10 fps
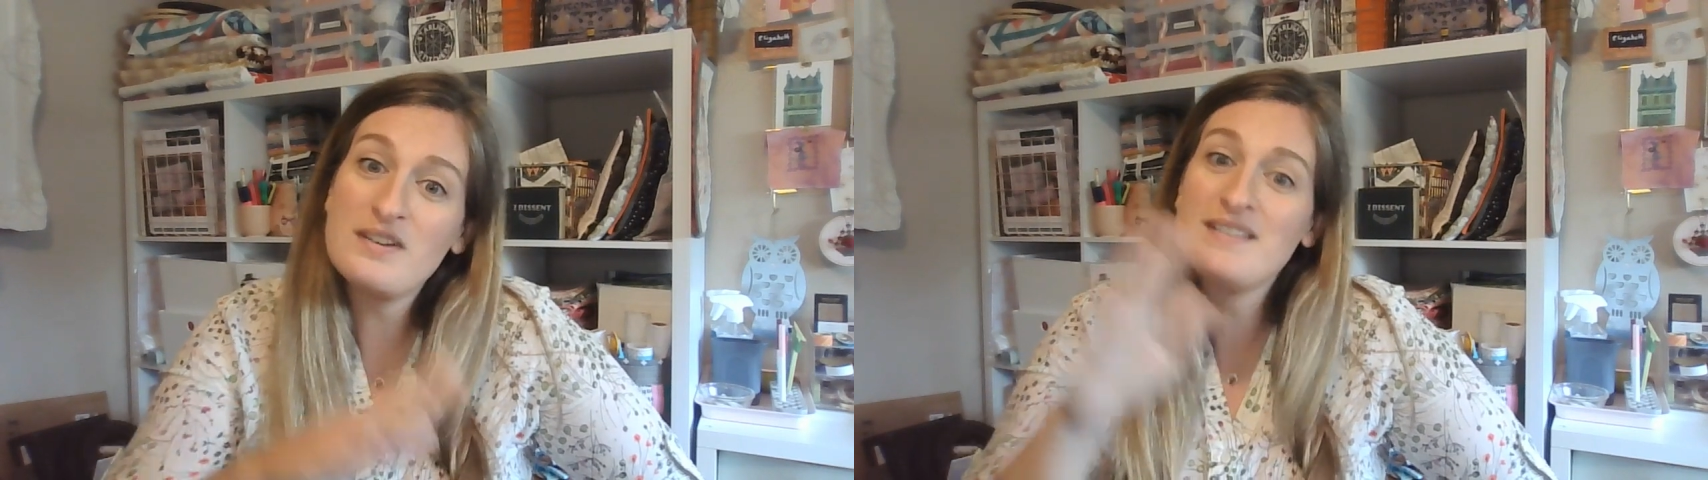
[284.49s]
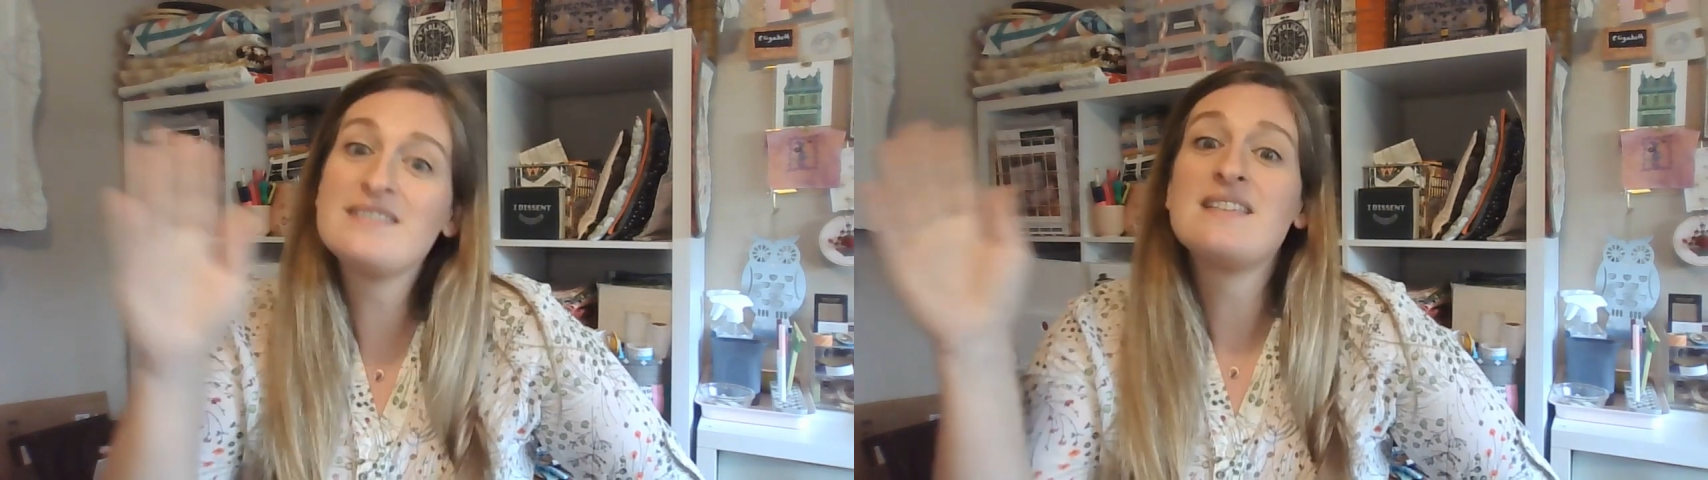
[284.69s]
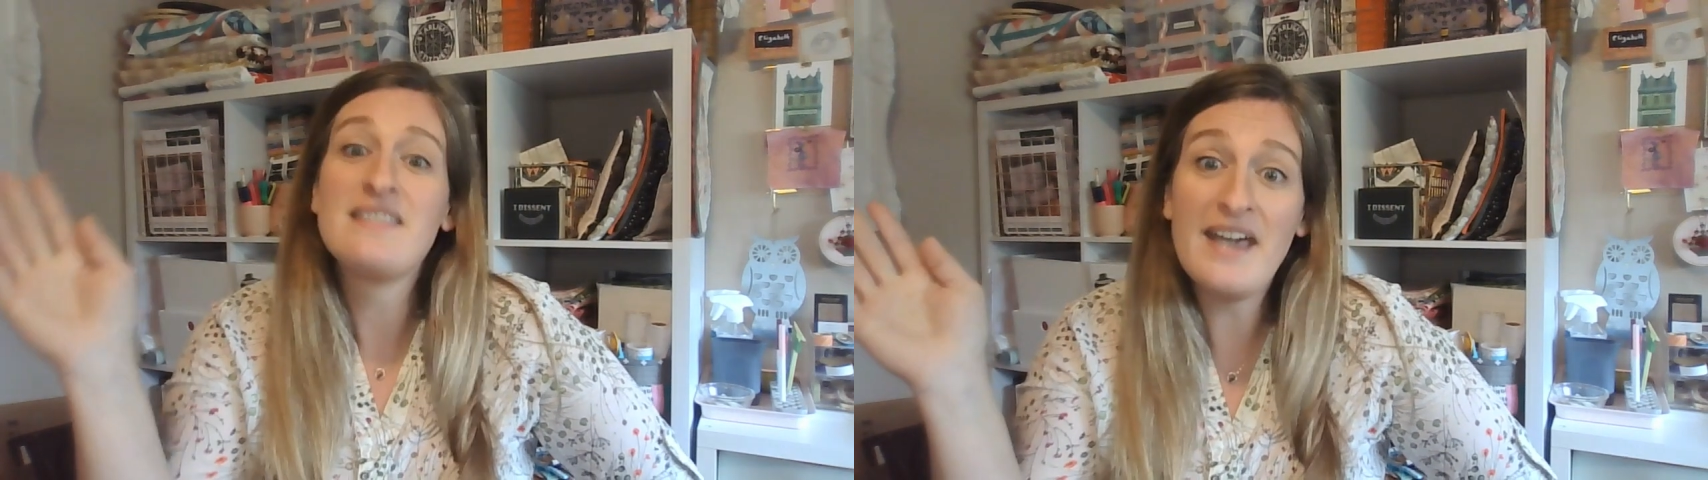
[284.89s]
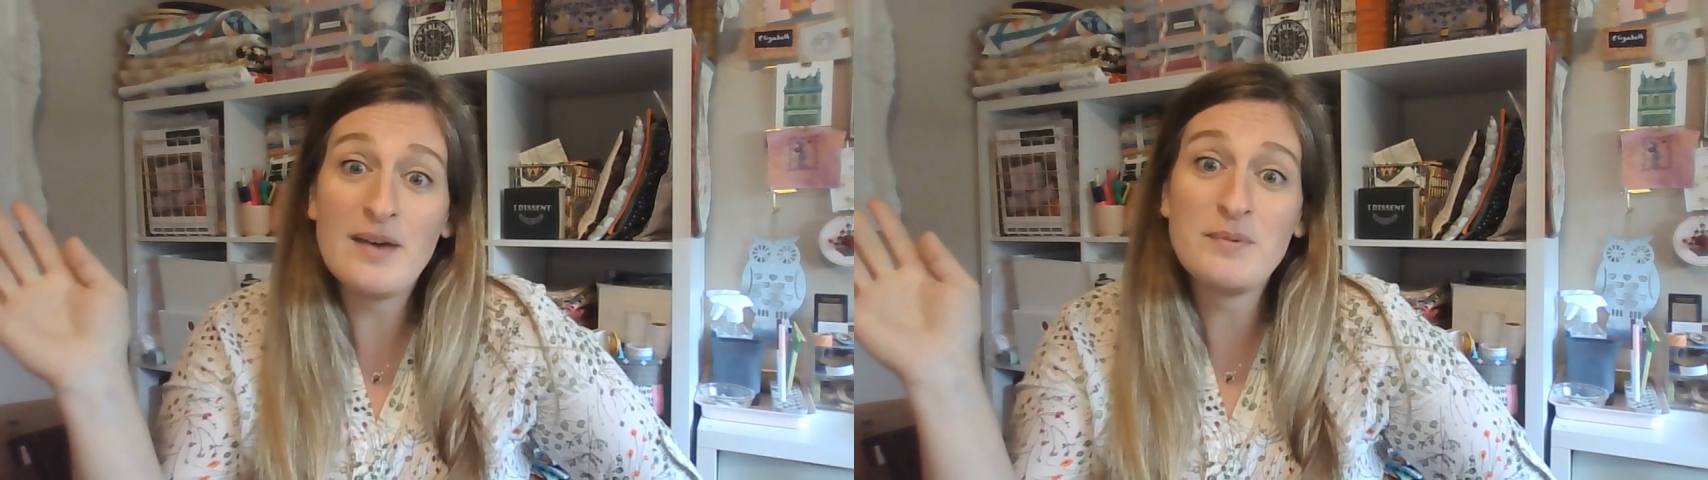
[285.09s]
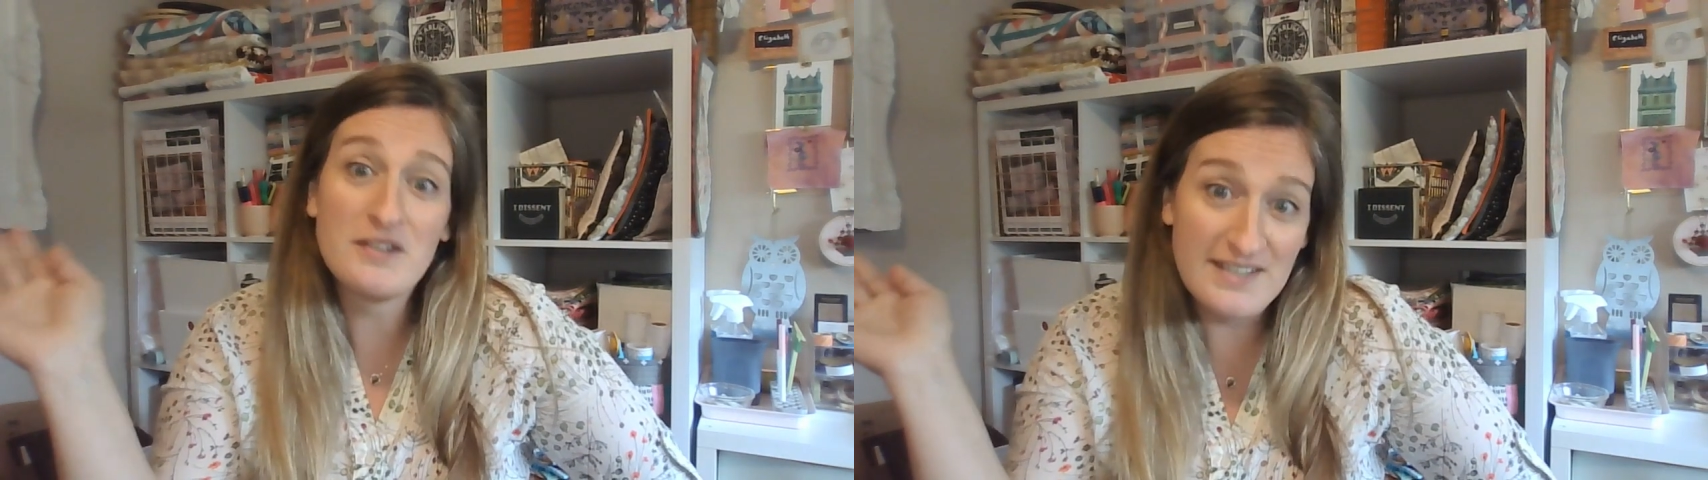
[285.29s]
is, the
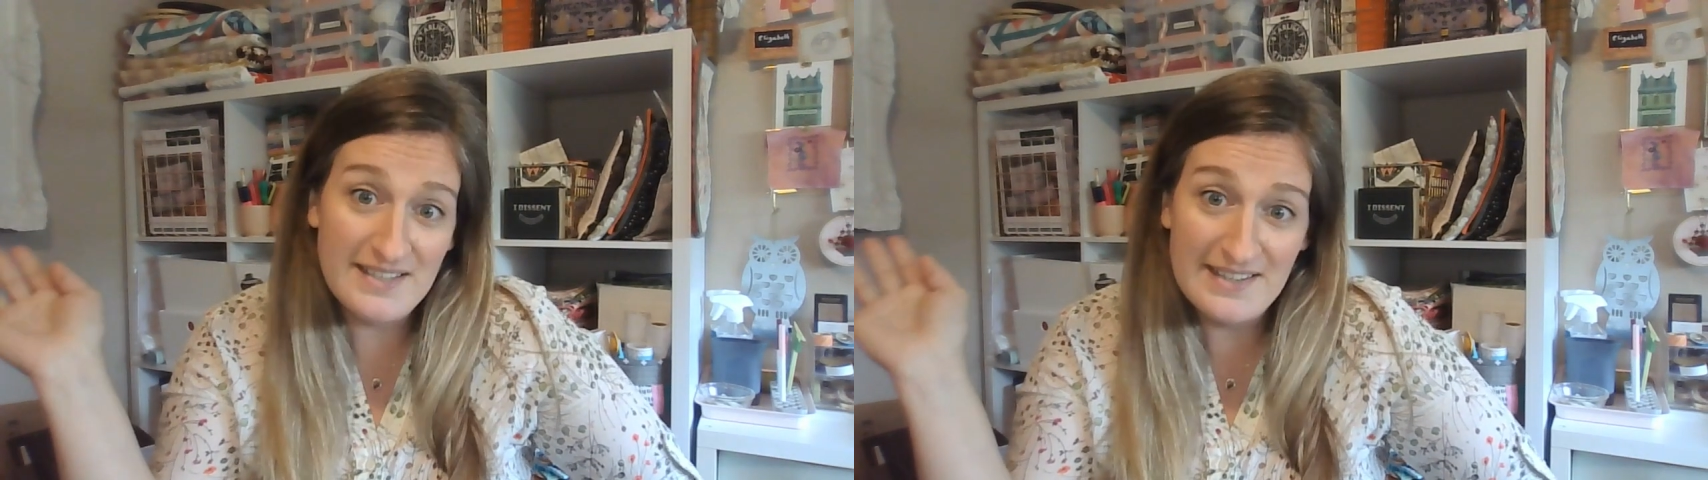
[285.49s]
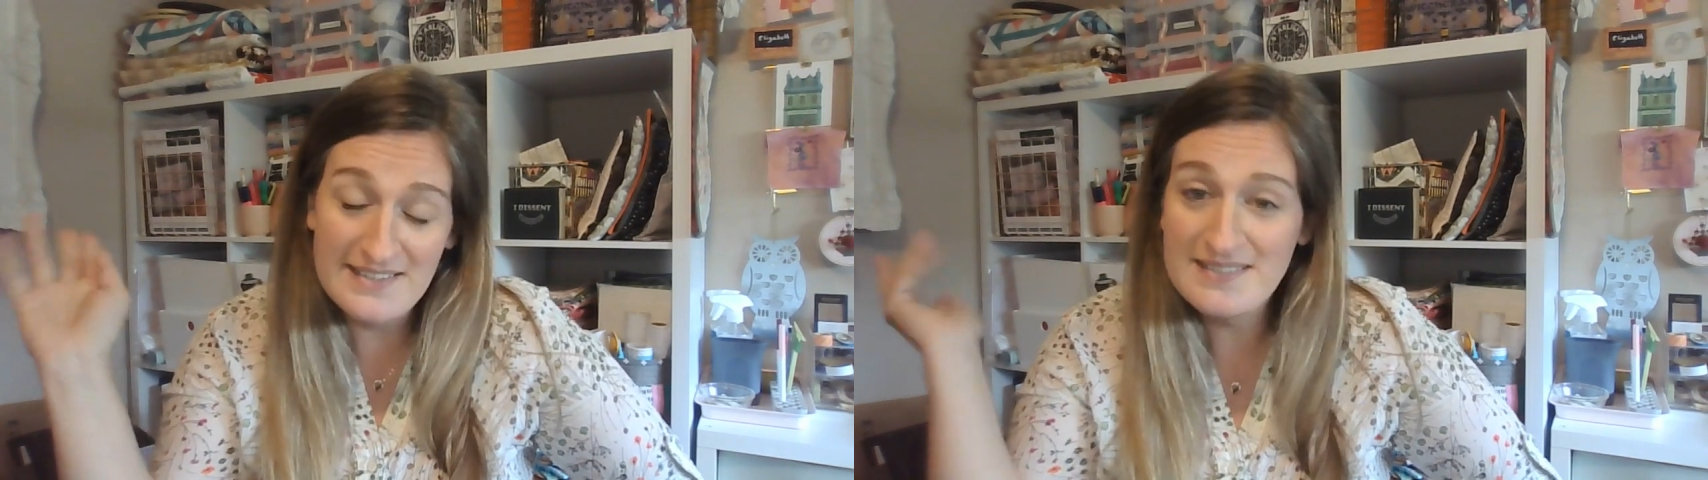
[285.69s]
happier he is.